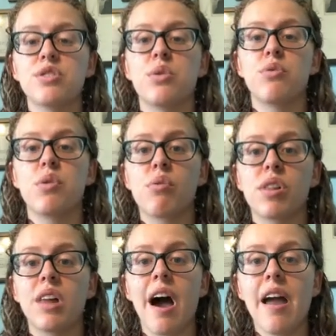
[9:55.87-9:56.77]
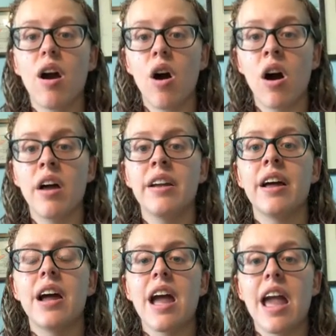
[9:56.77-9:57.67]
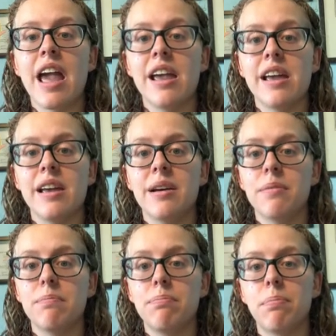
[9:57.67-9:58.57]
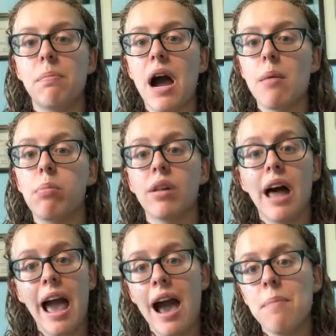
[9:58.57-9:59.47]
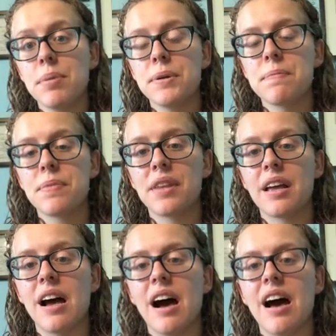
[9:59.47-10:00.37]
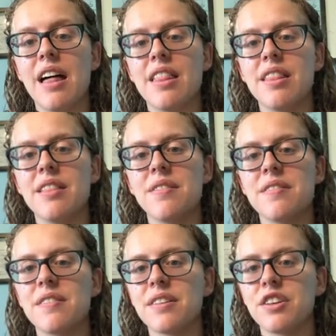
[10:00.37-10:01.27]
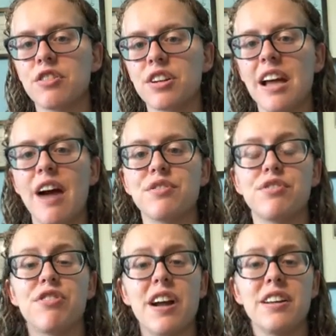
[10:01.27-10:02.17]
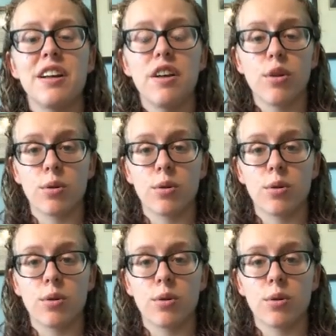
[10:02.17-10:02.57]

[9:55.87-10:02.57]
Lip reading: So if you rely on a Bible app, you're gonna have to find another